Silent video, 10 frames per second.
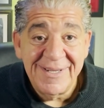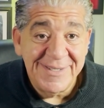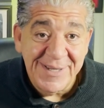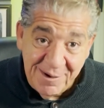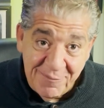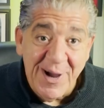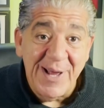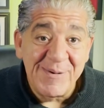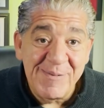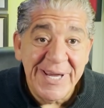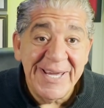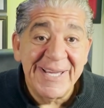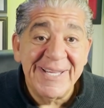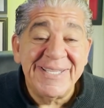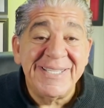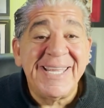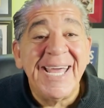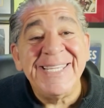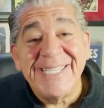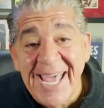Do you follow me?
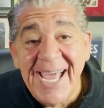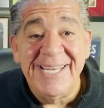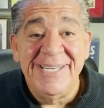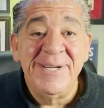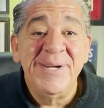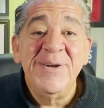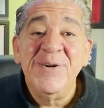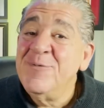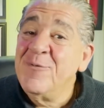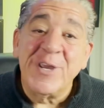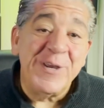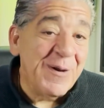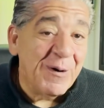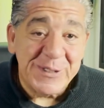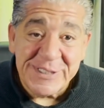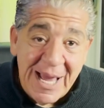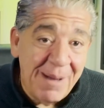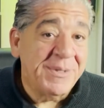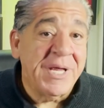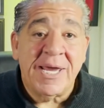Dead, dead when you don't
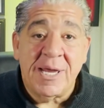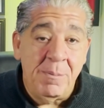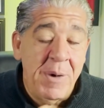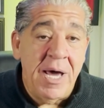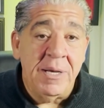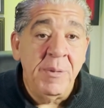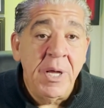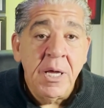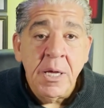stop thinking about them.